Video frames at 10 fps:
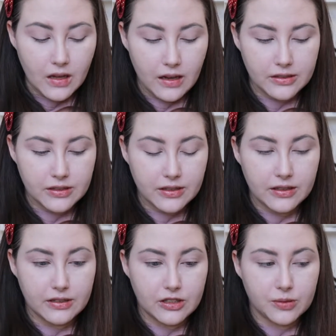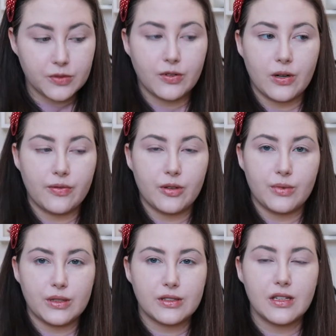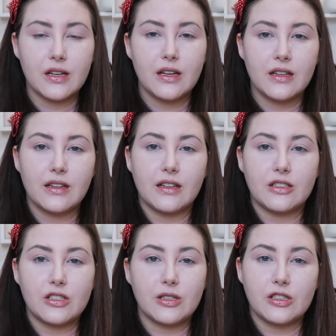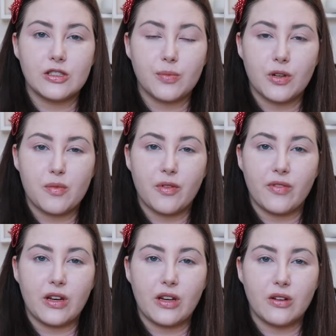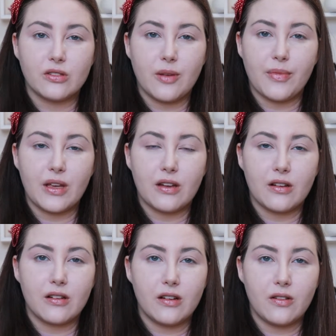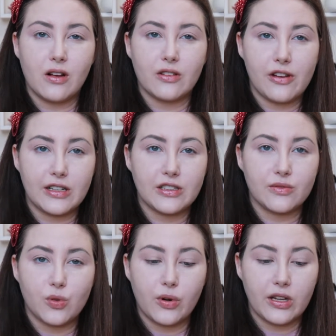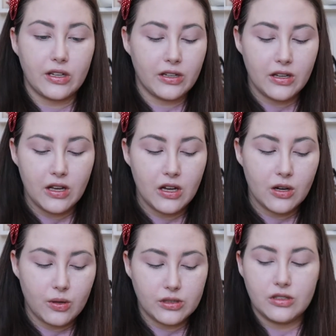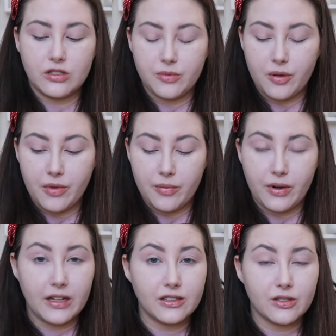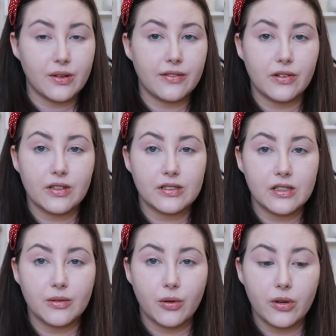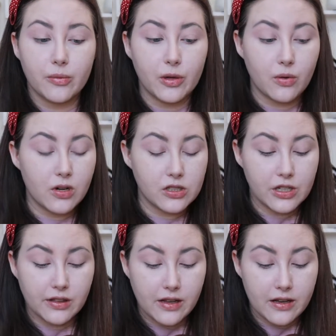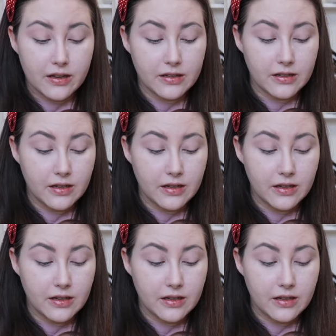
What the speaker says: I seen just before I filmed this that she just put up a video, something along the lines of 20 questions about my brand. So after this, I'm going to be watching that.